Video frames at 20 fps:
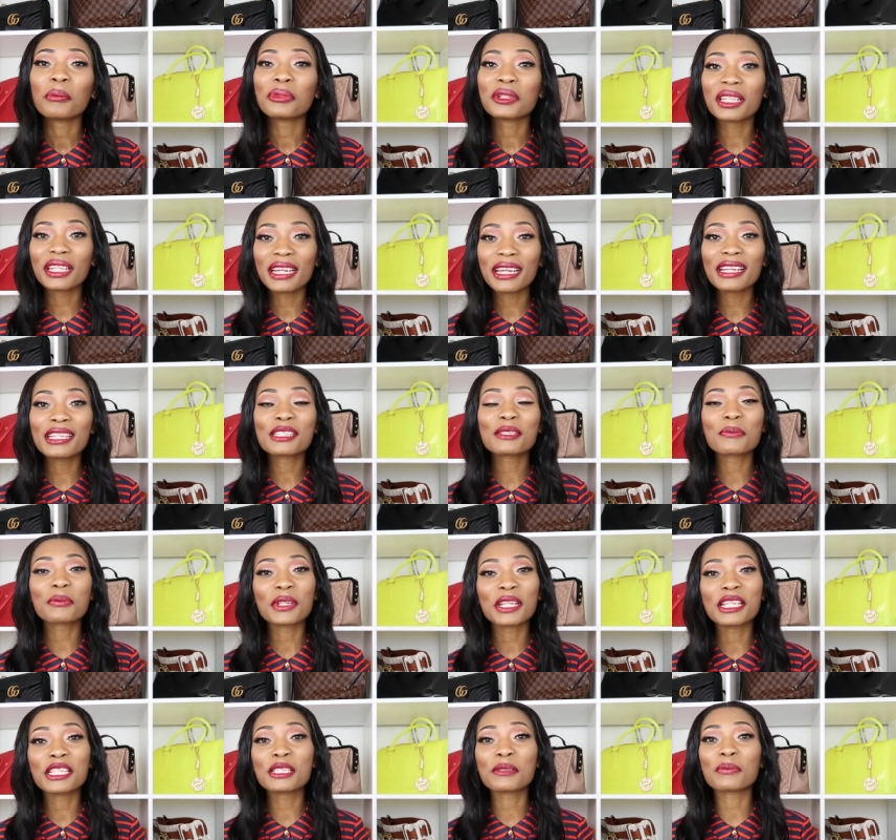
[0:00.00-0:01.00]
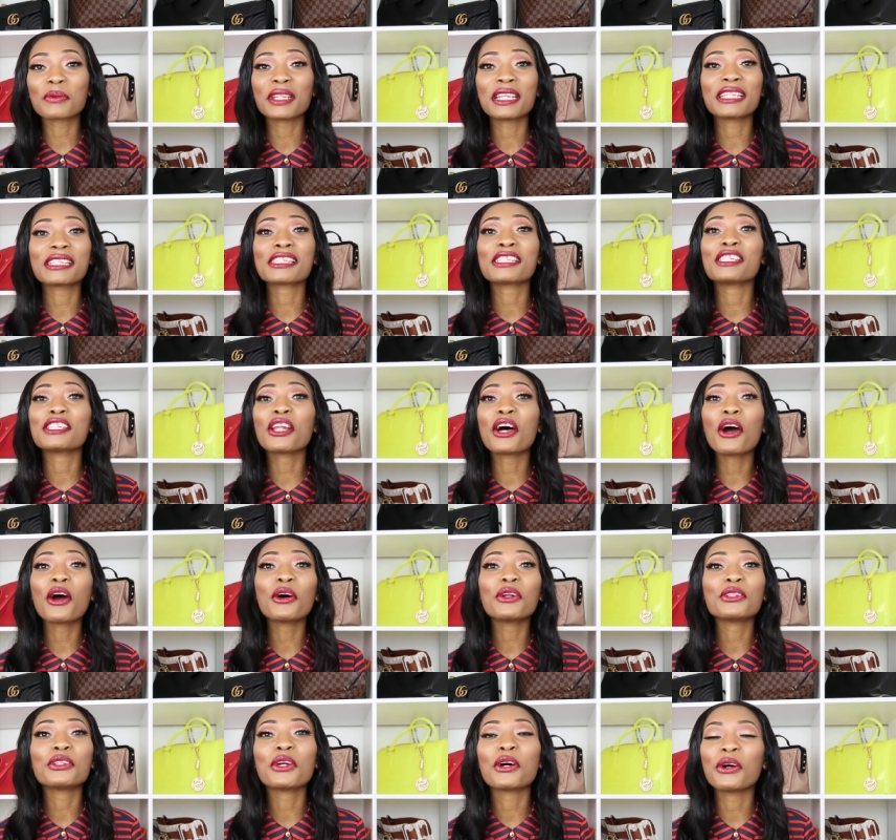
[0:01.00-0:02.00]
please please please
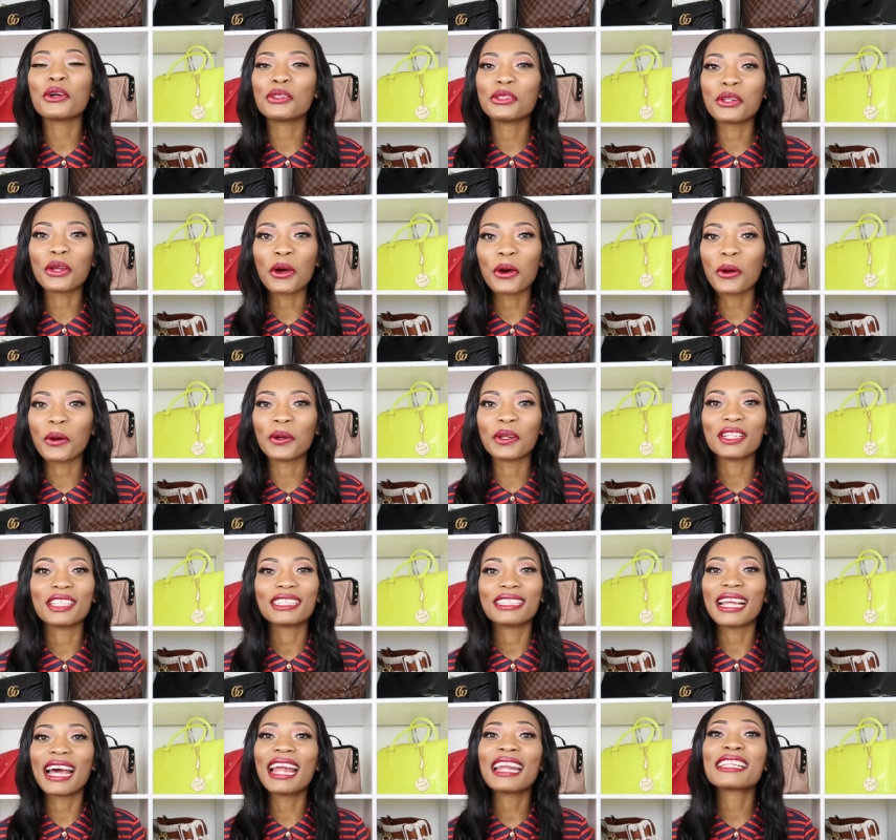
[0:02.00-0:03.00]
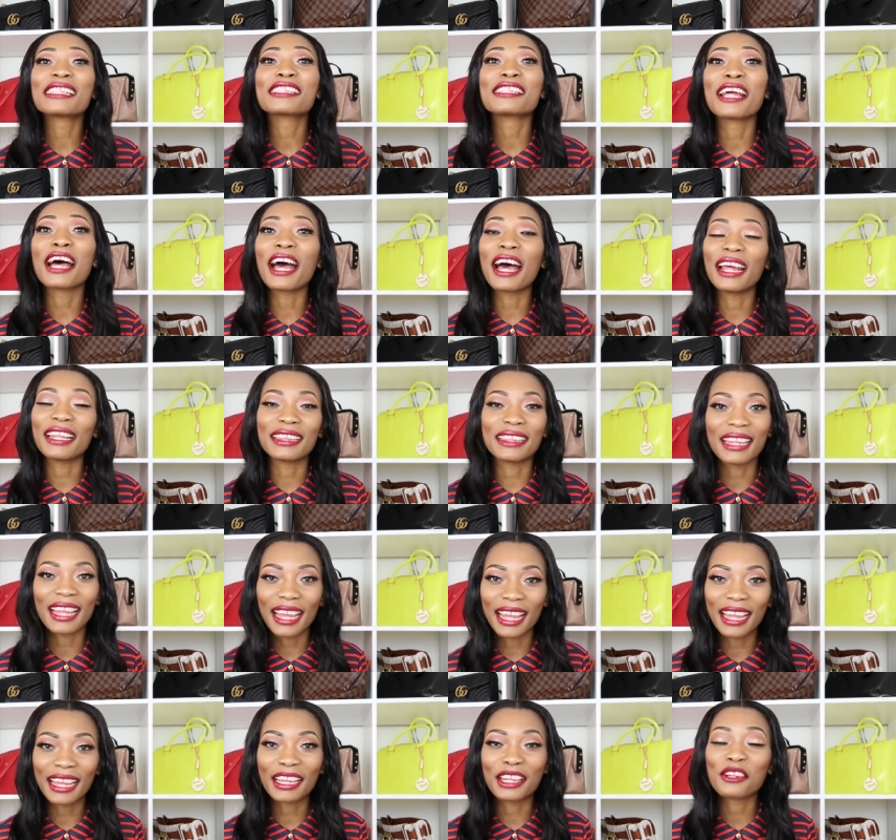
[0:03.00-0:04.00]
no no no that is not a
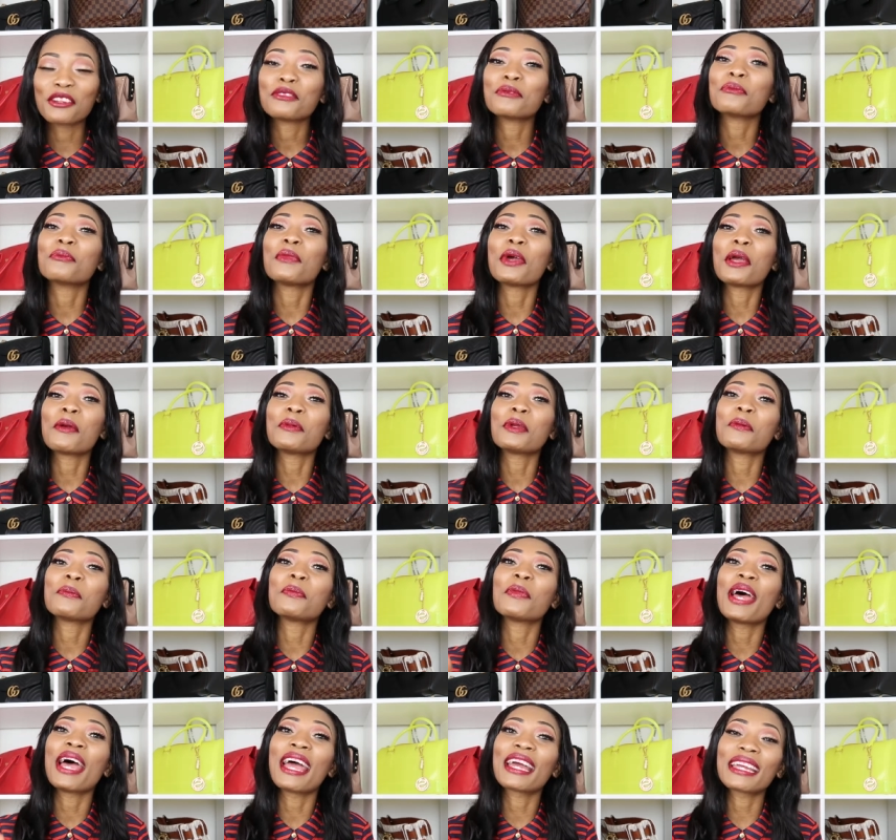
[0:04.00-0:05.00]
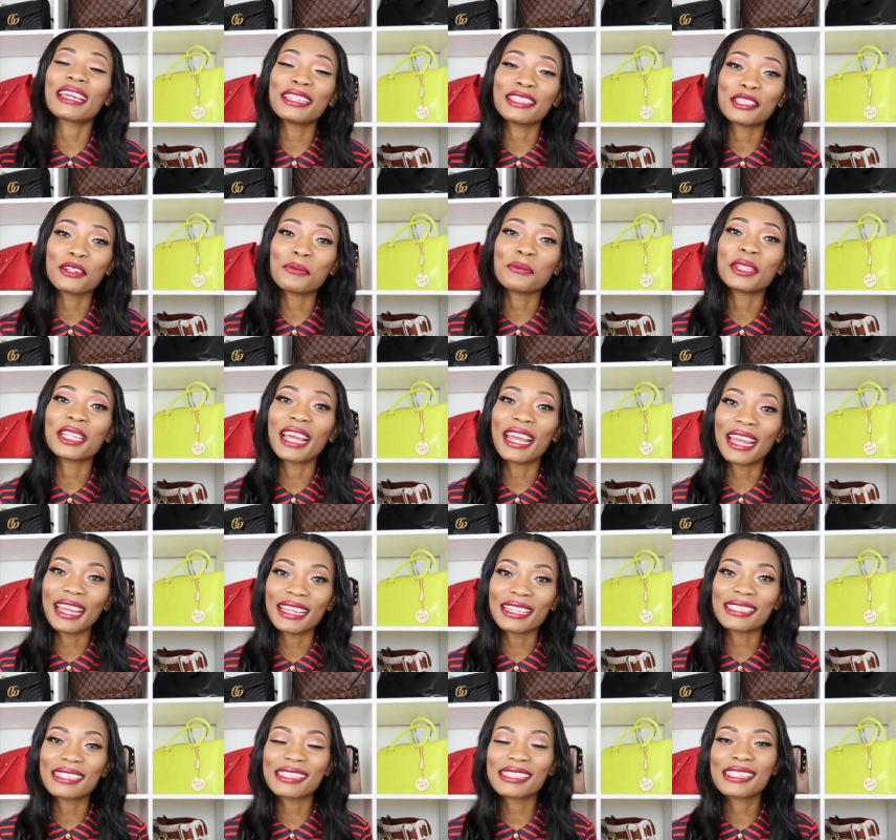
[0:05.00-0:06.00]
thing maybe back in them
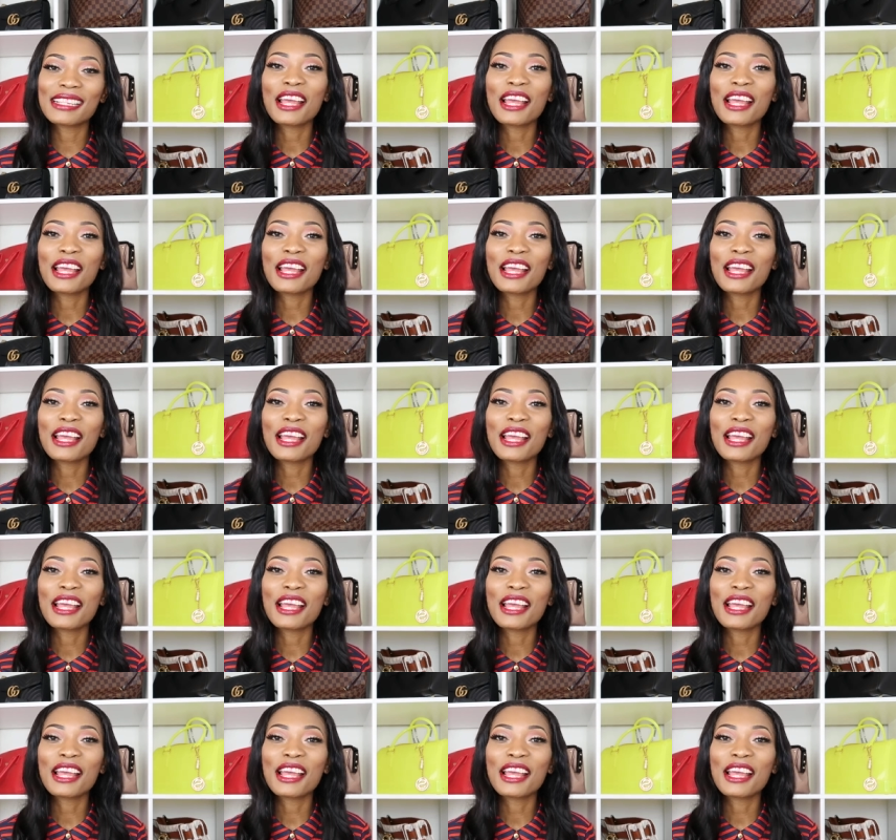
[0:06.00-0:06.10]
days